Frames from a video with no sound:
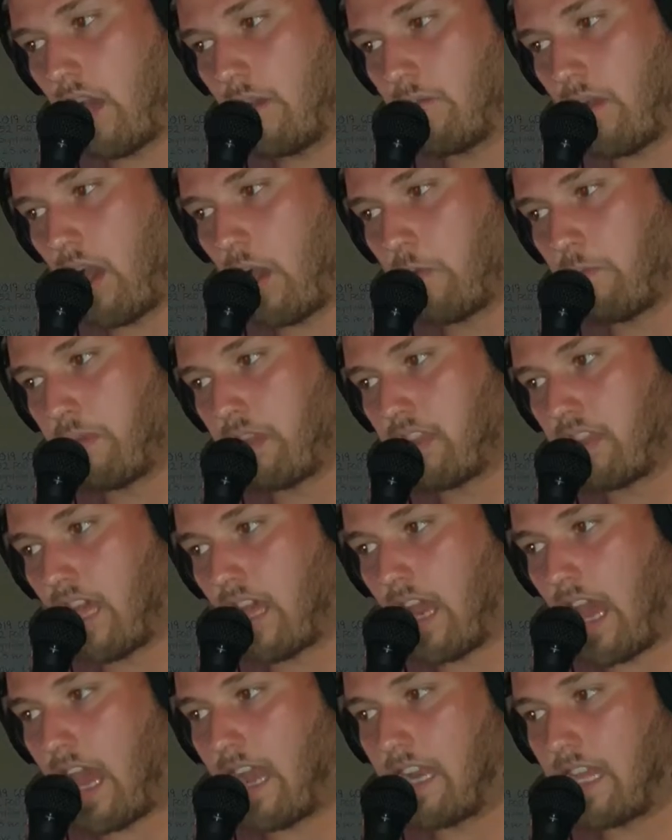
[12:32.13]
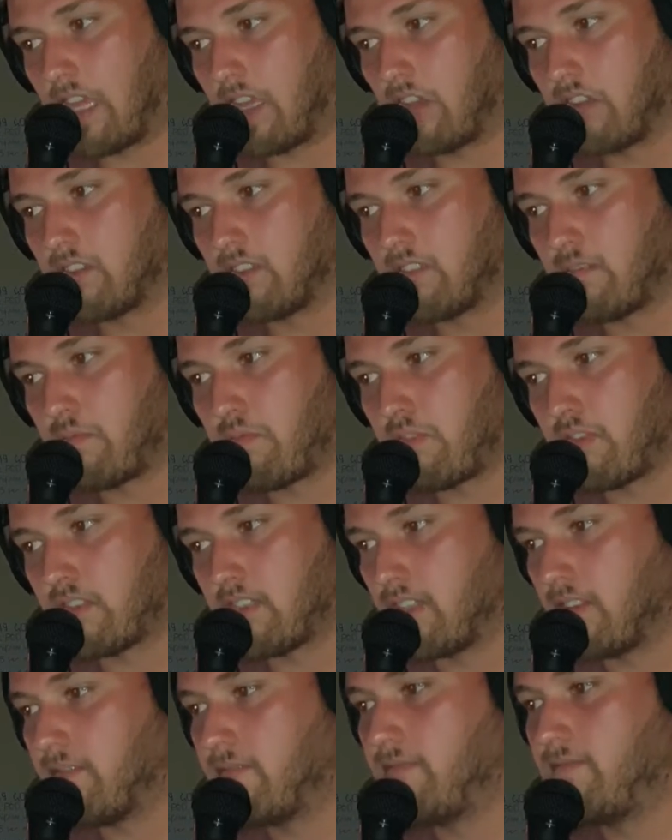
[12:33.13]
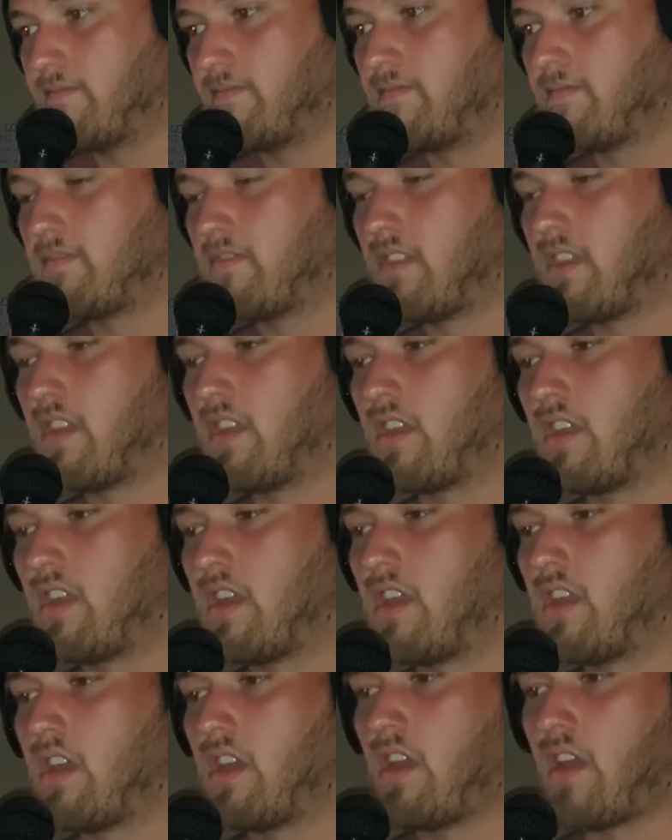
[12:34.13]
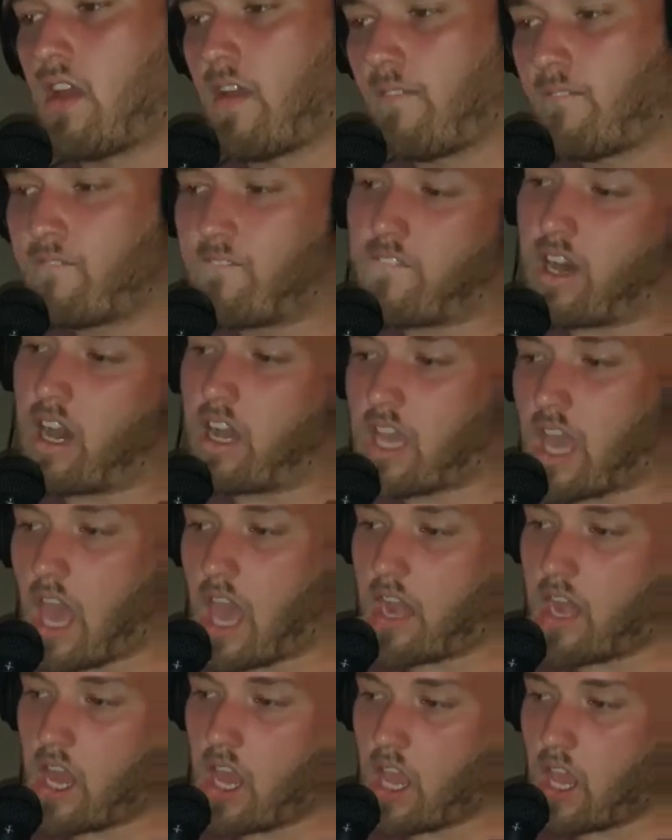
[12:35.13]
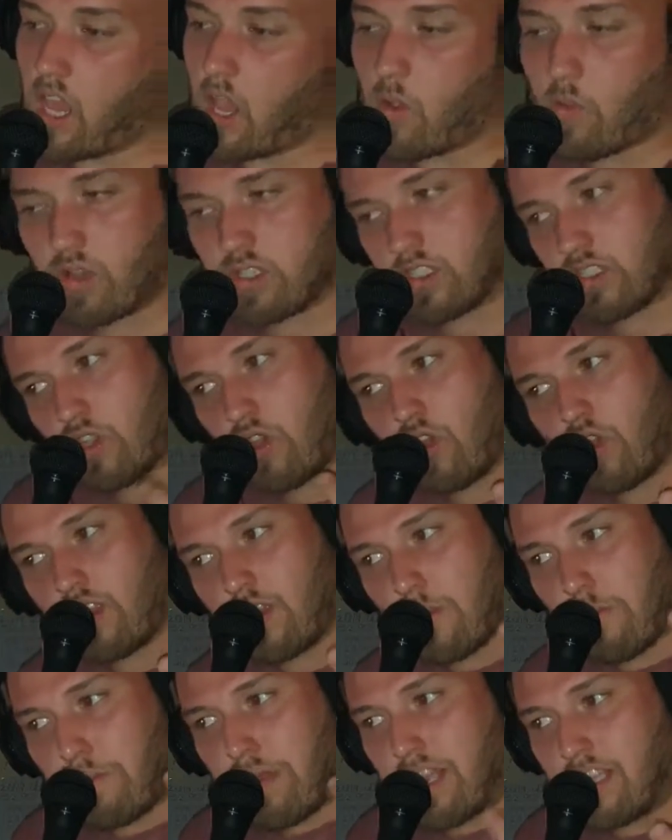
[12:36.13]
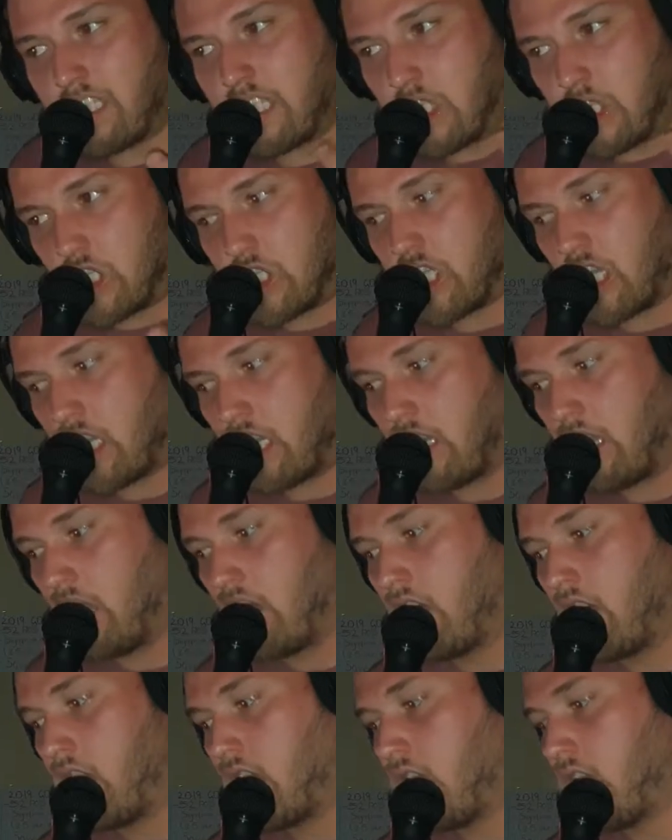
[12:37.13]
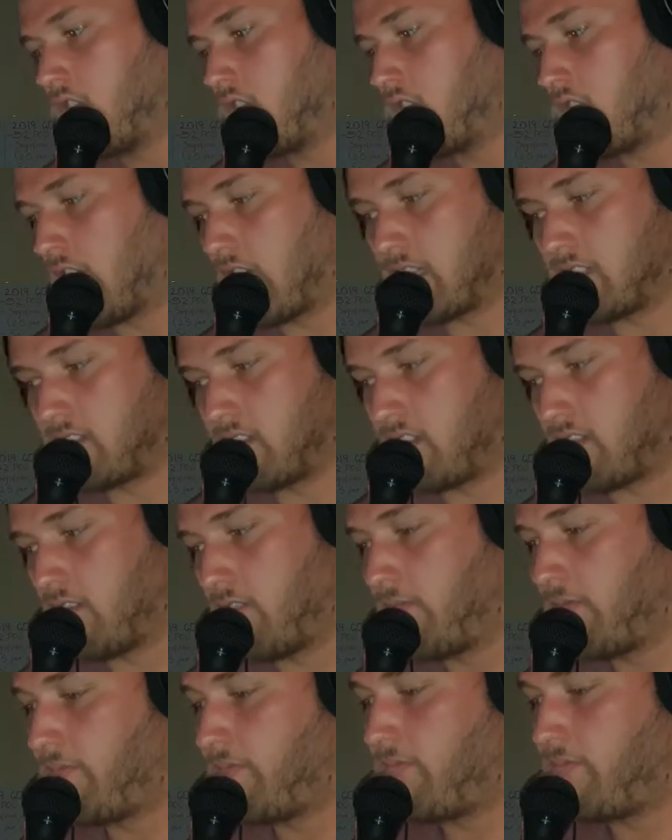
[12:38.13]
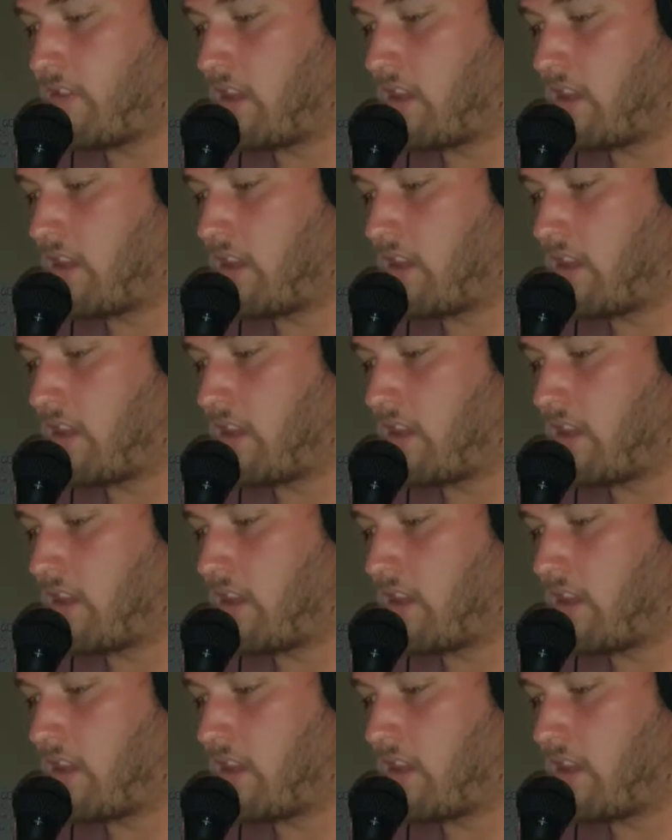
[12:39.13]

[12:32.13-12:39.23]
I'm hoping that Anning goes to prison. Fuck Anning, what's good, you piece of shit? Yeah, so,